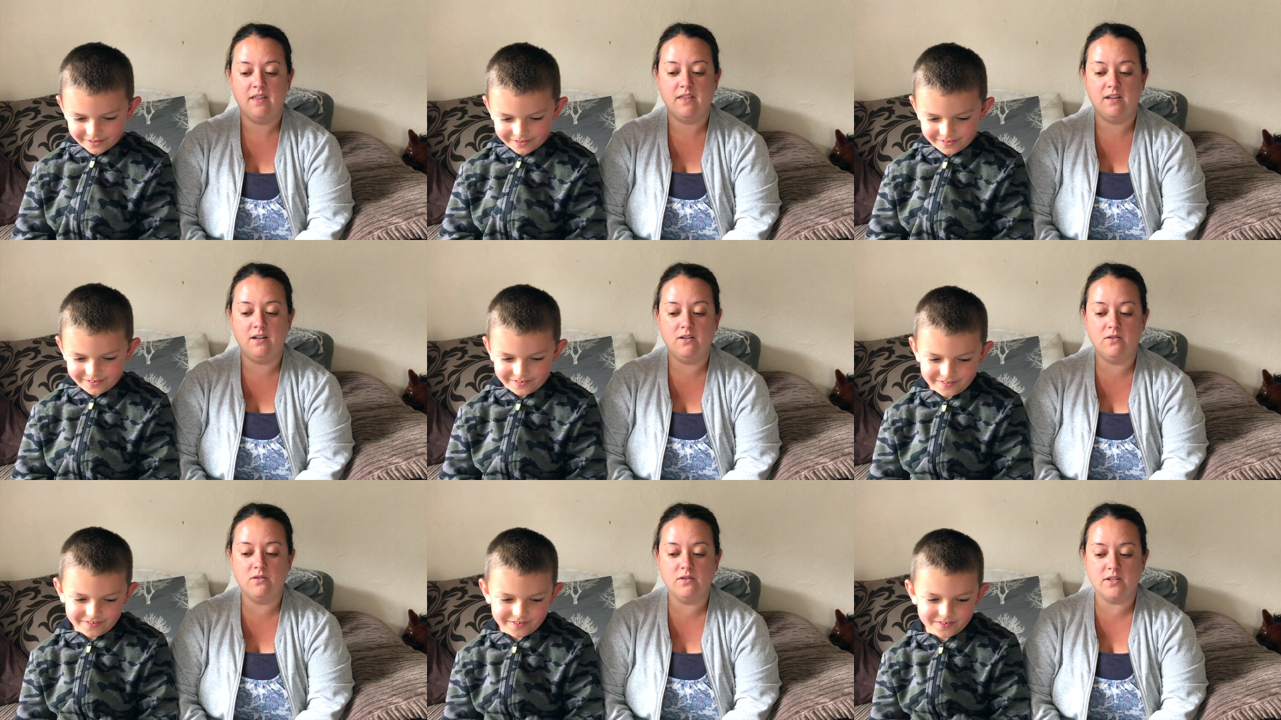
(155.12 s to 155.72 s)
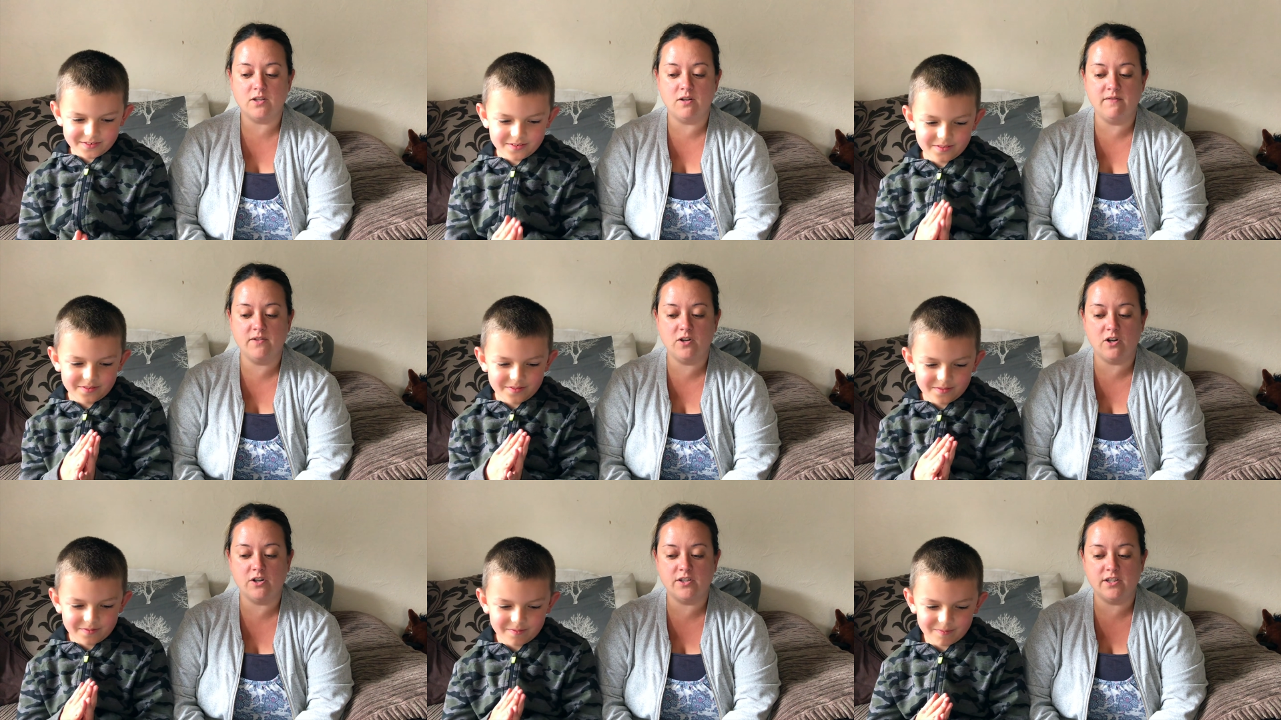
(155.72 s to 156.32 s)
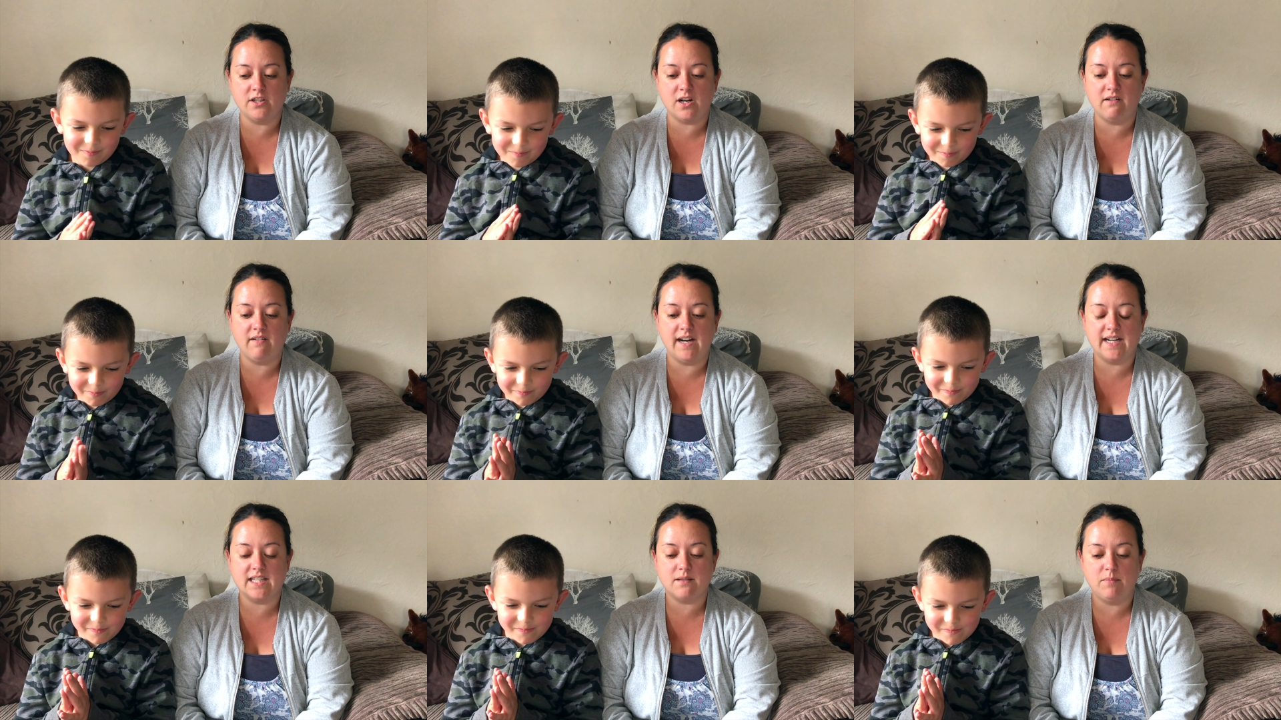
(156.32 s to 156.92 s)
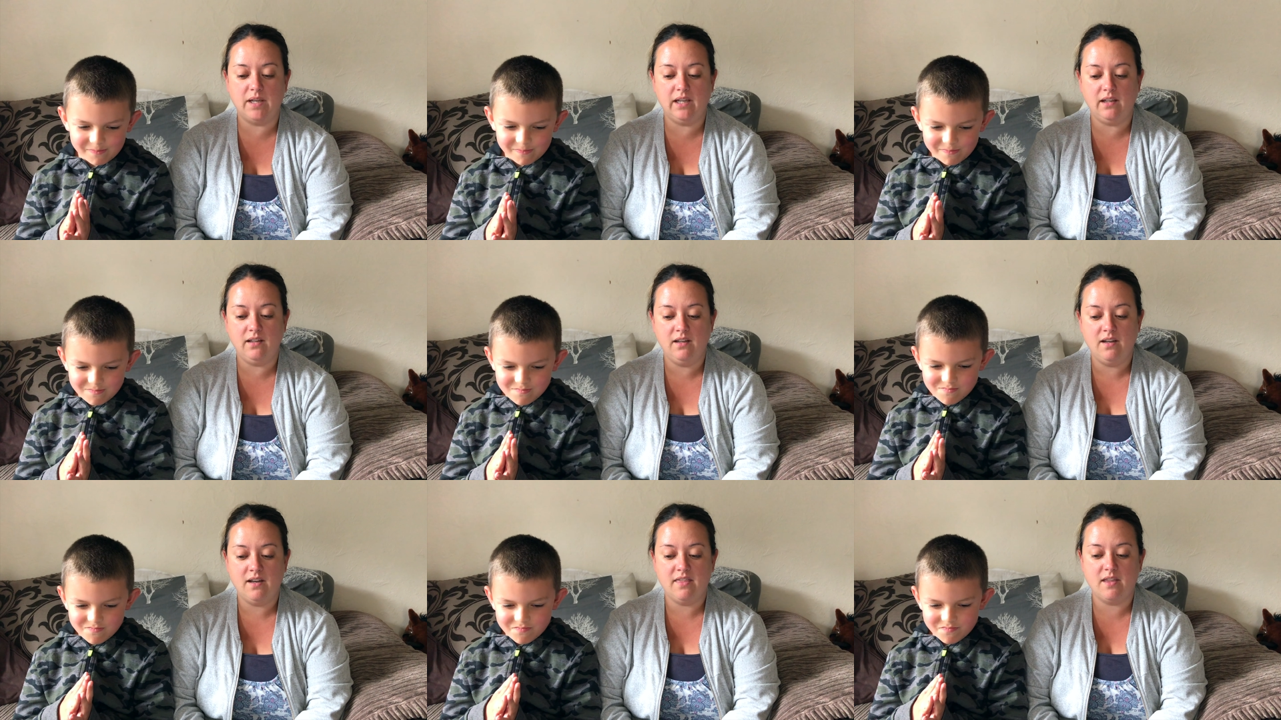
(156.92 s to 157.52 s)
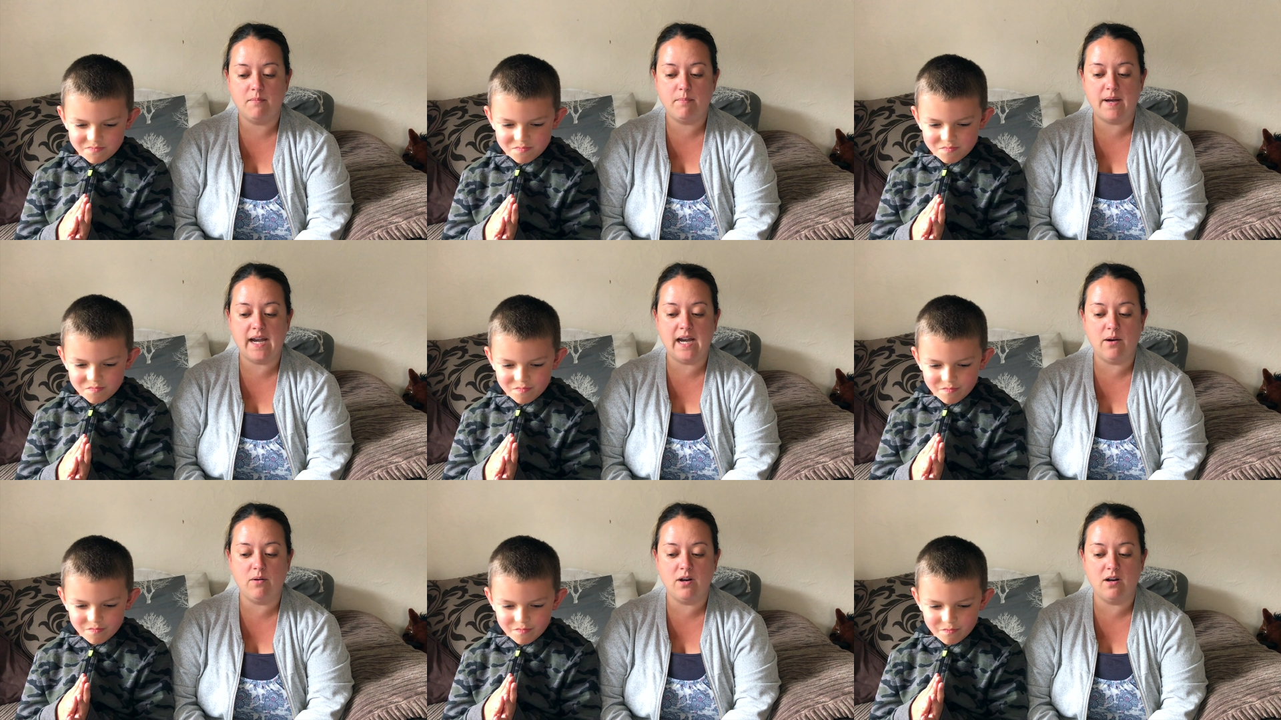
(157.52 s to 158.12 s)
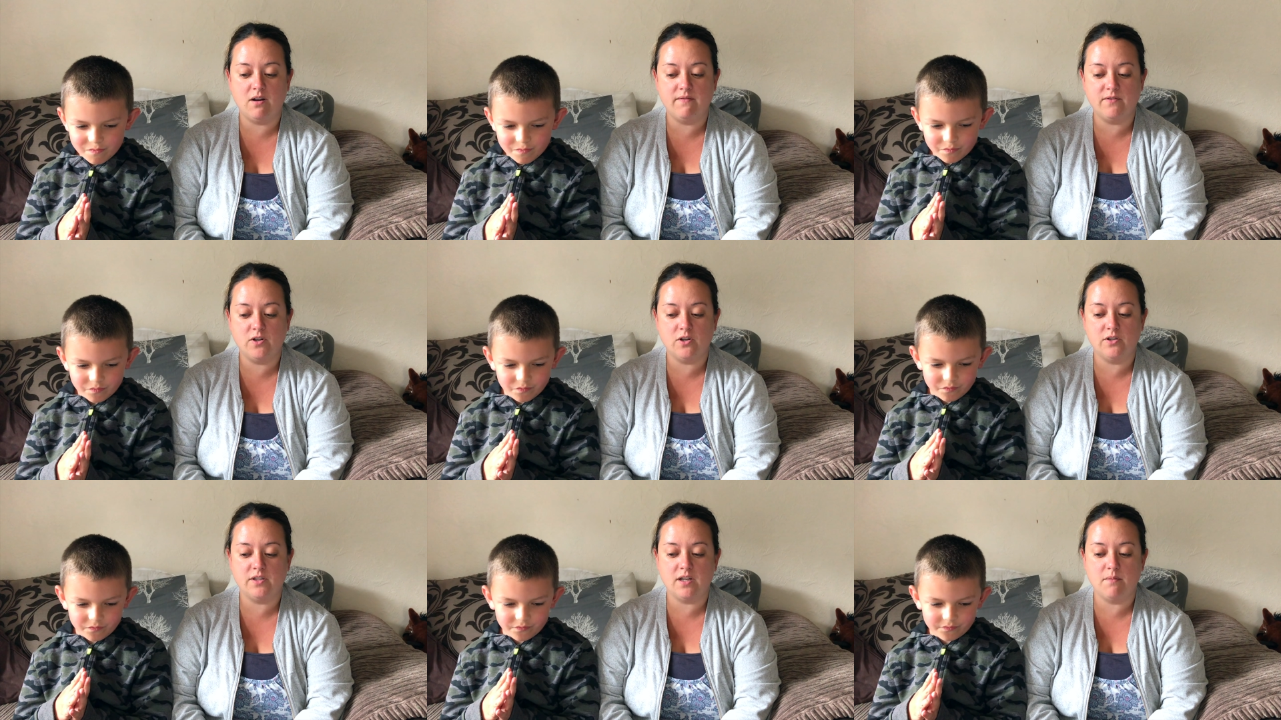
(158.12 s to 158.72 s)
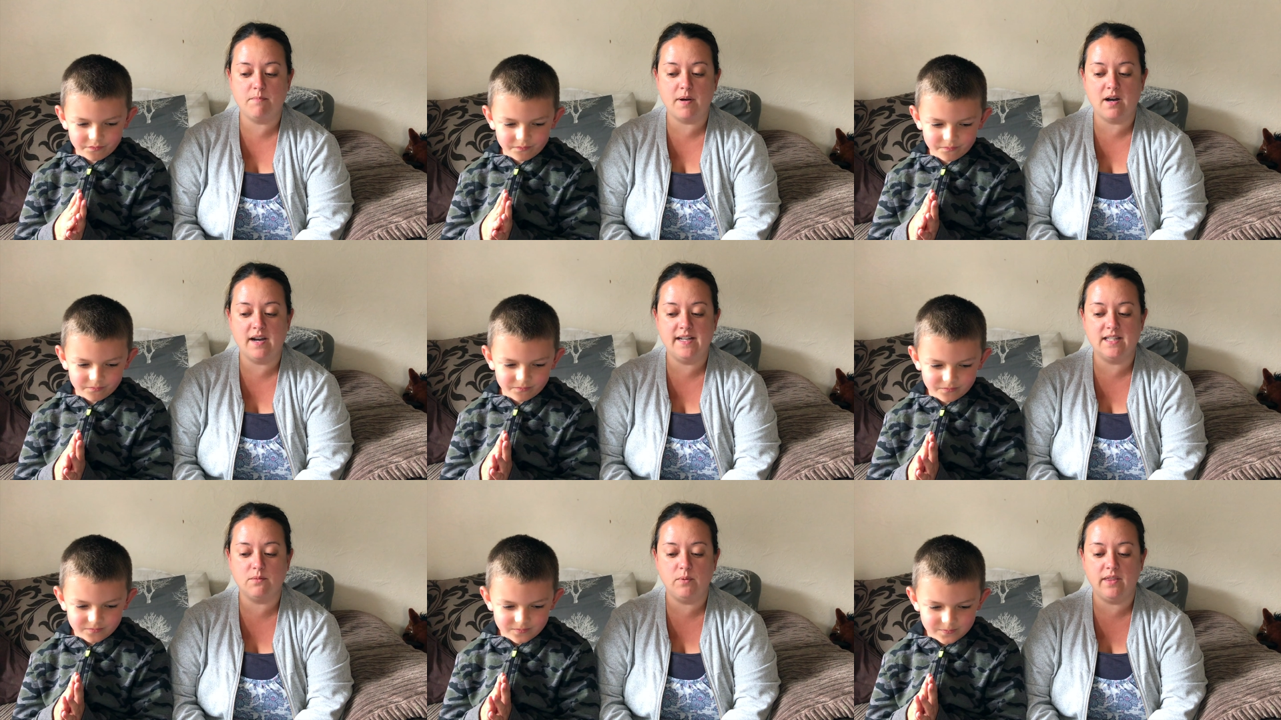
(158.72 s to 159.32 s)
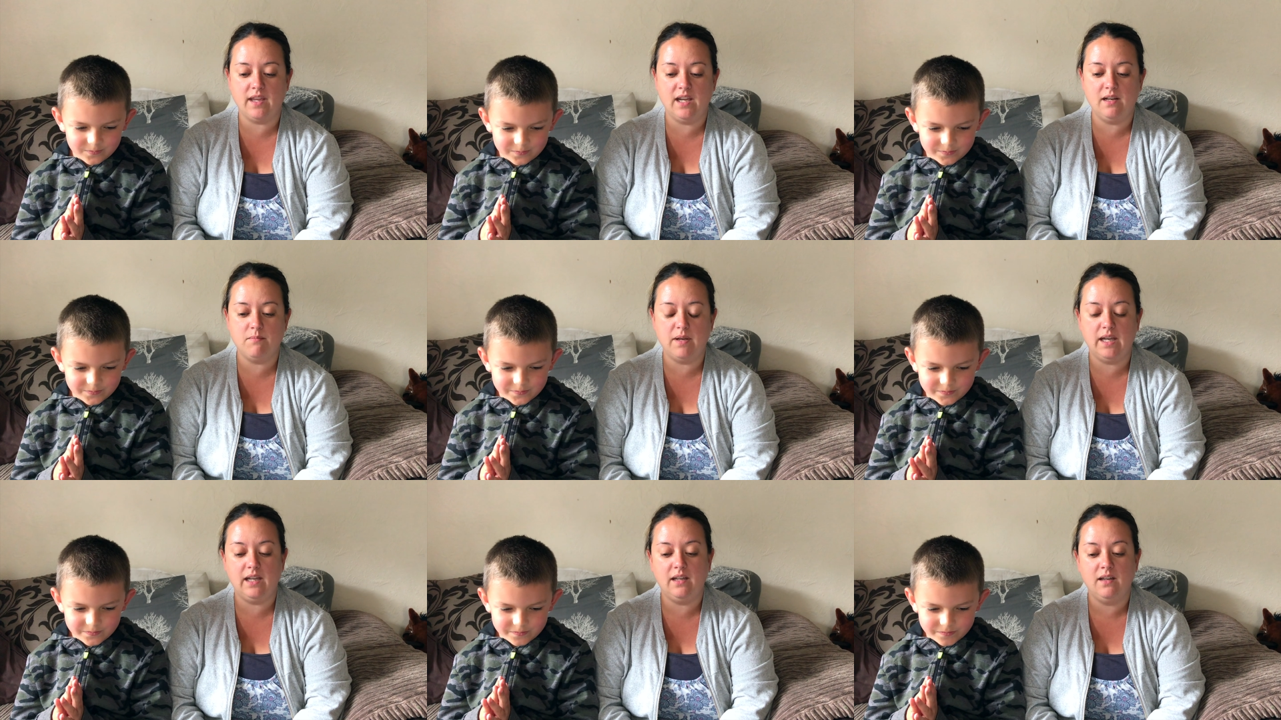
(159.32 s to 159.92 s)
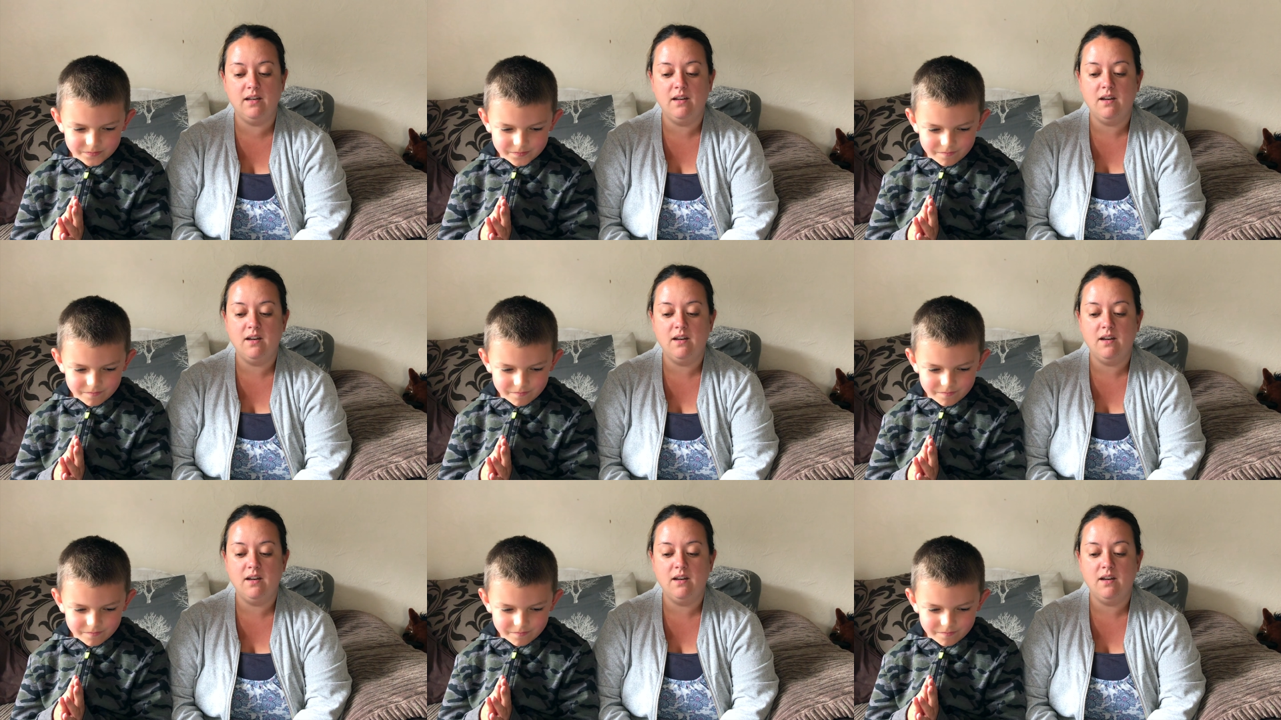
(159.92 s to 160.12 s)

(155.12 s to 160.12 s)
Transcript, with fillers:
Speaker 1: The laws of God directs me. The power of God abides within me.